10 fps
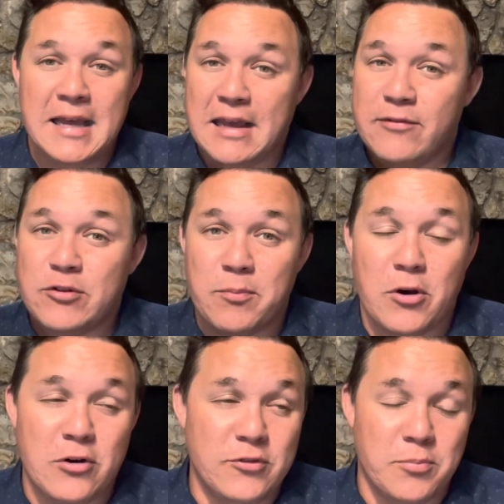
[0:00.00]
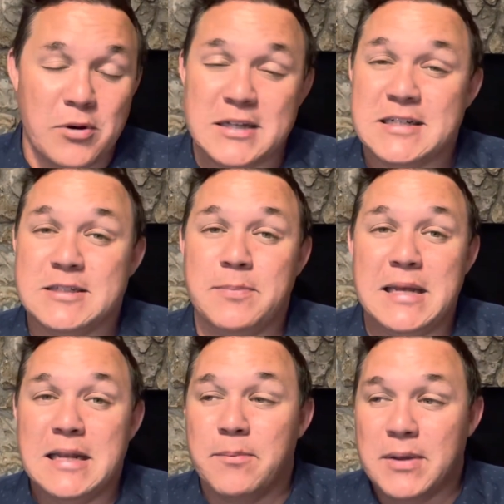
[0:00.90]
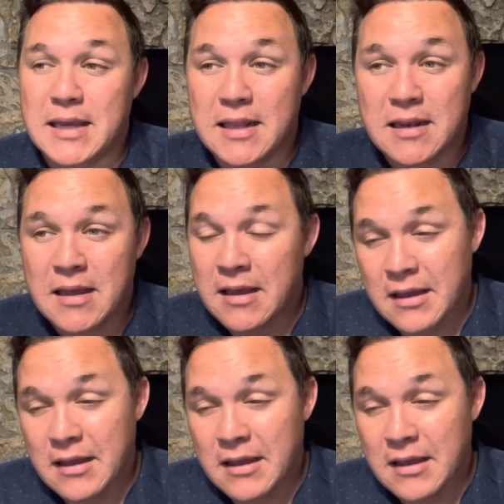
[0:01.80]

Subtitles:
If tomorrow, if the price gets beaten up again,